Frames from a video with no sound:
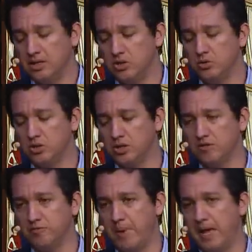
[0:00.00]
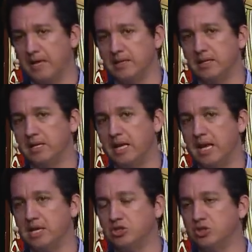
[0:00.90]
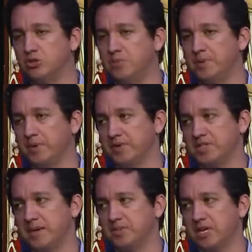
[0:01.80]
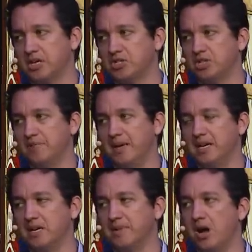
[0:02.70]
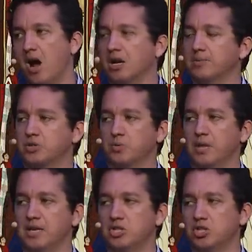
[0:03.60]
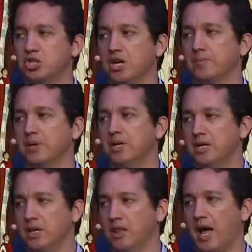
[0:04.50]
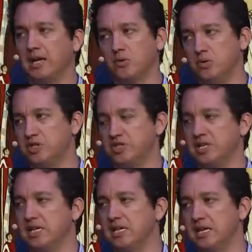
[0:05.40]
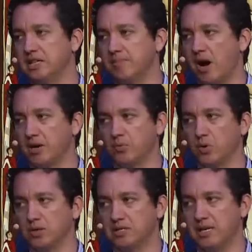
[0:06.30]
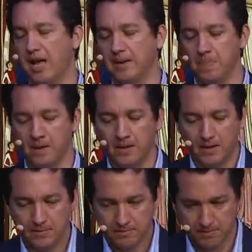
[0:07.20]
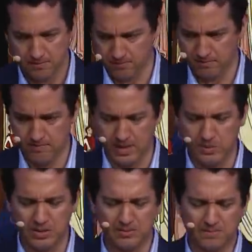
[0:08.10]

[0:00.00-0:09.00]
You could have been a two people of the same sex, could have been in a monogamous relationship like we see in the modern world today. They would,